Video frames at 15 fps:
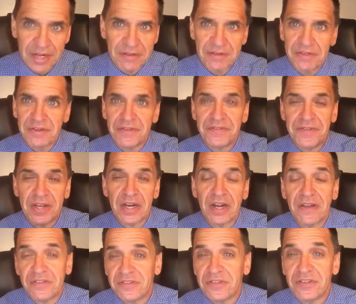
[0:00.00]
if you
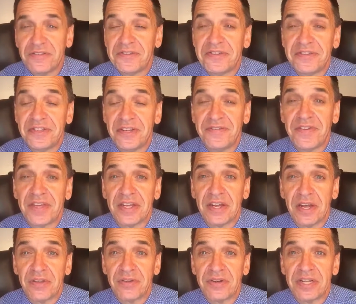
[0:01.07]
got a significant
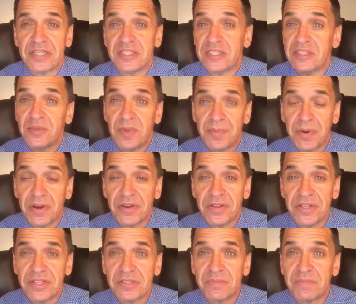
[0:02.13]
other that needs to be part of
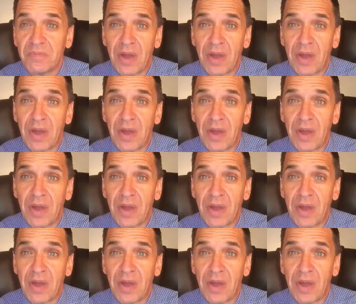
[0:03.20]
this,